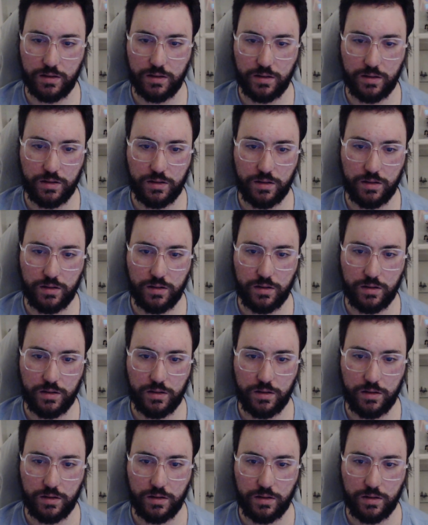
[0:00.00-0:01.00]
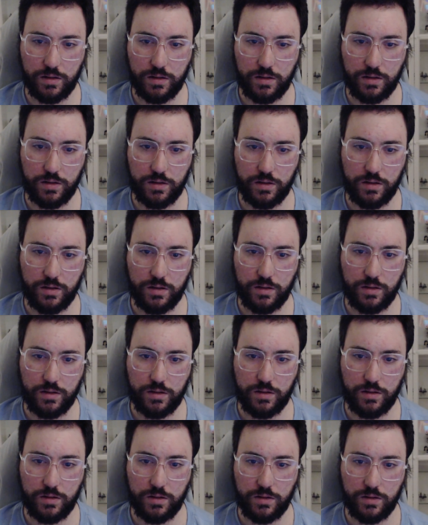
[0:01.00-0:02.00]

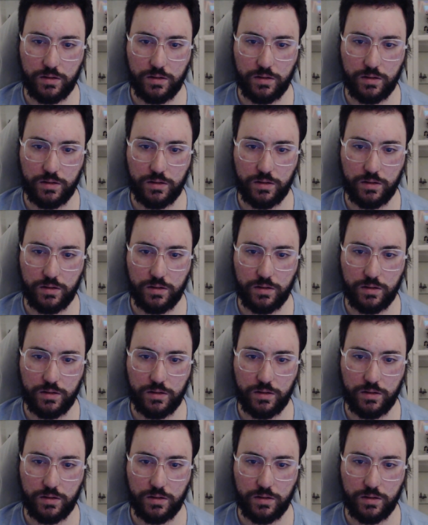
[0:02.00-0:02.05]
(no one is talking)